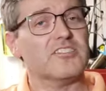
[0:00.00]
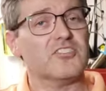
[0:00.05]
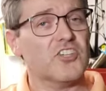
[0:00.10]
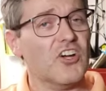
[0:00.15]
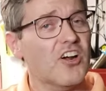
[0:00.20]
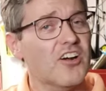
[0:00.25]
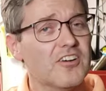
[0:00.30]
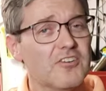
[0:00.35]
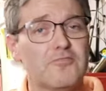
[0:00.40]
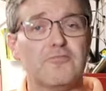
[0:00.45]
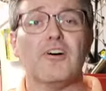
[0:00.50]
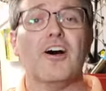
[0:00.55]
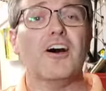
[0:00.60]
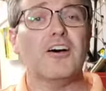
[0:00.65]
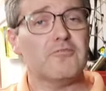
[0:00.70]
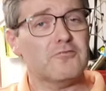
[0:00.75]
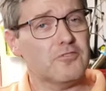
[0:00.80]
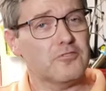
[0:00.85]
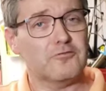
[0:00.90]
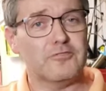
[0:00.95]
jar of
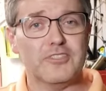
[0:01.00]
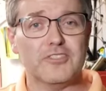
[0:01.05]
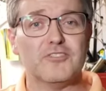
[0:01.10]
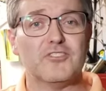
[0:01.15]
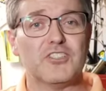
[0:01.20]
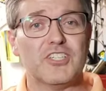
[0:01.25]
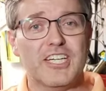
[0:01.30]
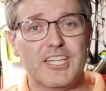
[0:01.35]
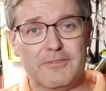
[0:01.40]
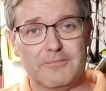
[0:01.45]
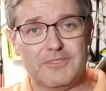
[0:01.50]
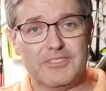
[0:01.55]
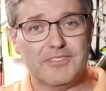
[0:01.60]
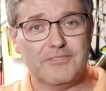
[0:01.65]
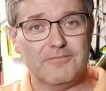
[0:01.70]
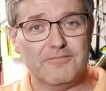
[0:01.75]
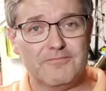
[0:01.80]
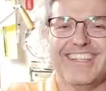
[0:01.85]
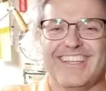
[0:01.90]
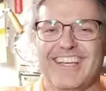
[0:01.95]
unfulfilled dreams.
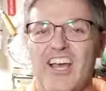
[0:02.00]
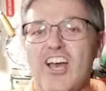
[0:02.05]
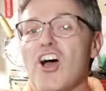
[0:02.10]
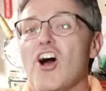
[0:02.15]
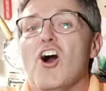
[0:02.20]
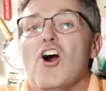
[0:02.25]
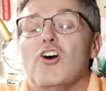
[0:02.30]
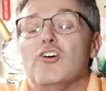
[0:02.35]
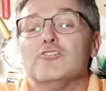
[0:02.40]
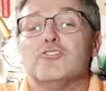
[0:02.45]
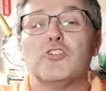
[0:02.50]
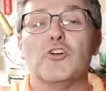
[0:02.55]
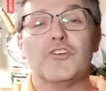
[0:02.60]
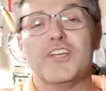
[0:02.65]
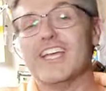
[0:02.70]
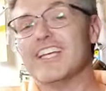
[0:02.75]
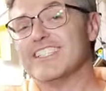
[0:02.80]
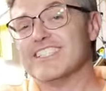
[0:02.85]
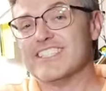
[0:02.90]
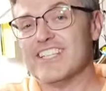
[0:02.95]
All
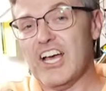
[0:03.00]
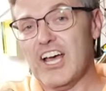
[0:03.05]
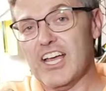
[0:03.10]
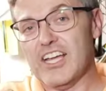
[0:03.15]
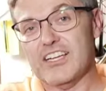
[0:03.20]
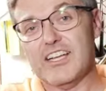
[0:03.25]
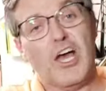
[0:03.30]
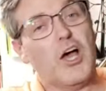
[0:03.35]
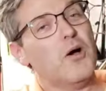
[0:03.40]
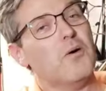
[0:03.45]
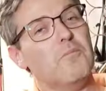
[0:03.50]
joking aside,